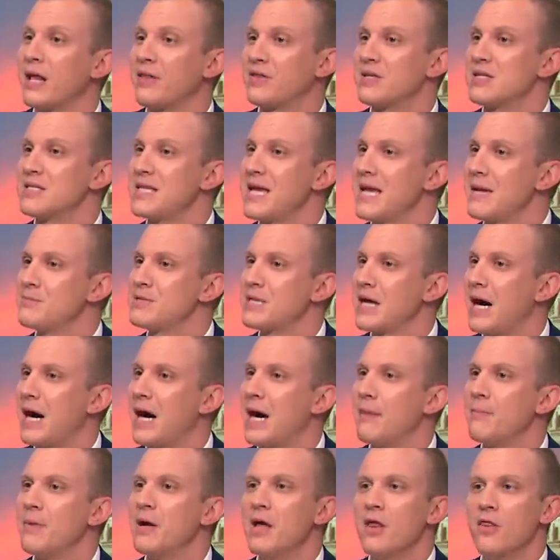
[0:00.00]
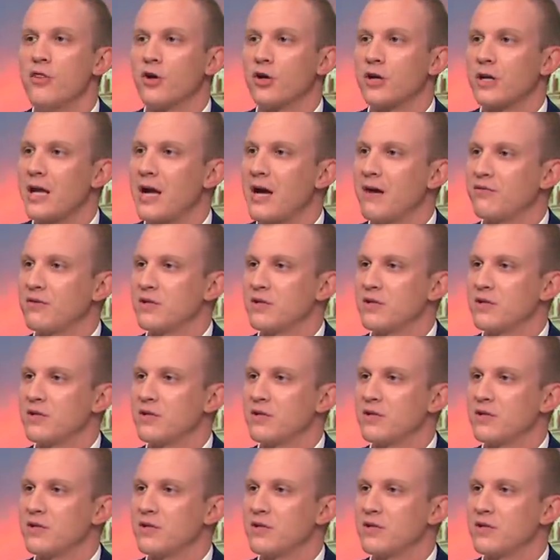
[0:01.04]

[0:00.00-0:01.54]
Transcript: at the same time, they're going to have